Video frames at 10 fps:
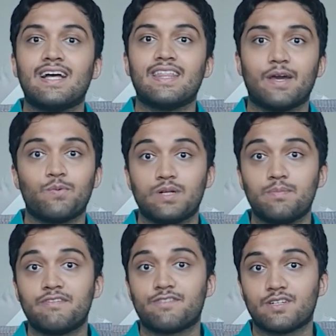there will
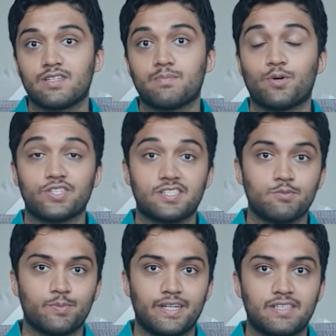be further positive
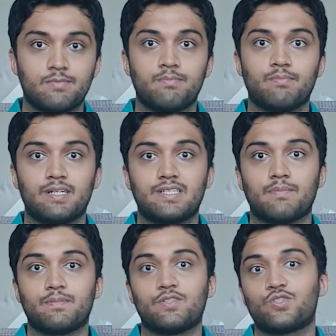momentum built
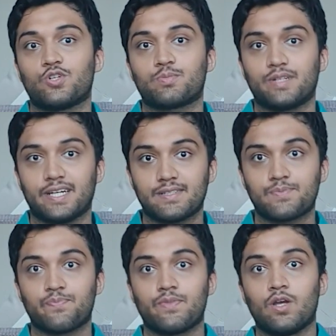up in the stock price.